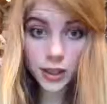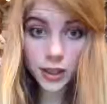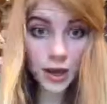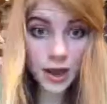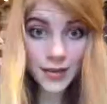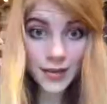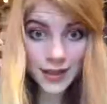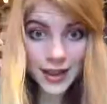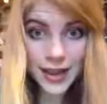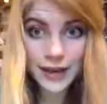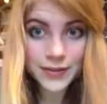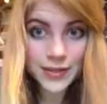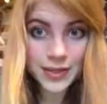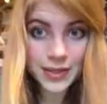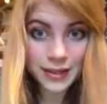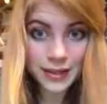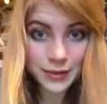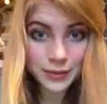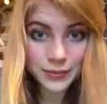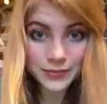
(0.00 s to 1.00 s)
learn the Calvin
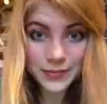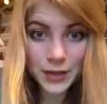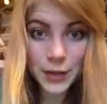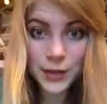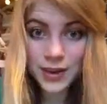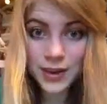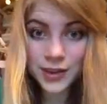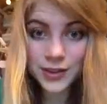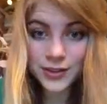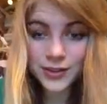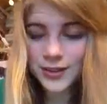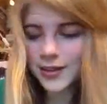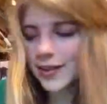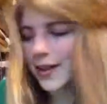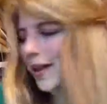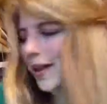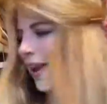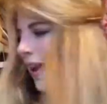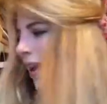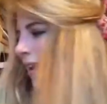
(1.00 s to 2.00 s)
cycle, that'll be good.
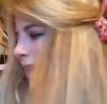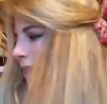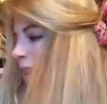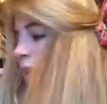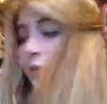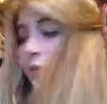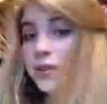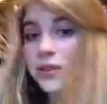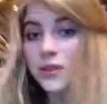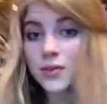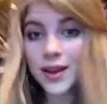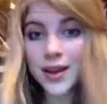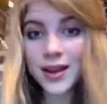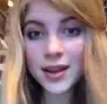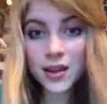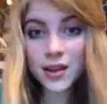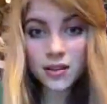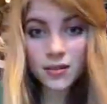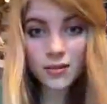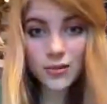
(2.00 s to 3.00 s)
Okay, that was quite
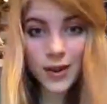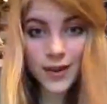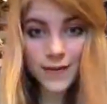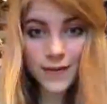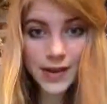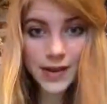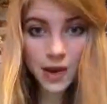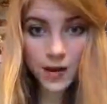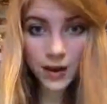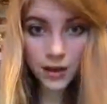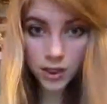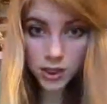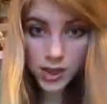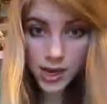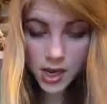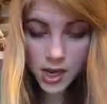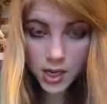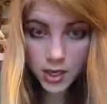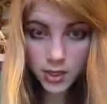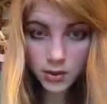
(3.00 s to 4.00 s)
a quick video
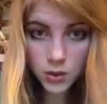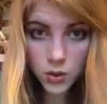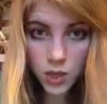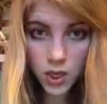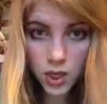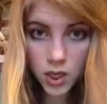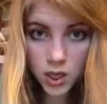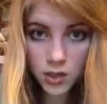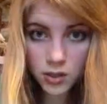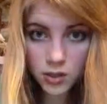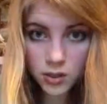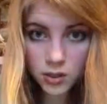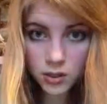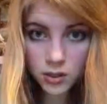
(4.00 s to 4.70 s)
actually, that's quite good.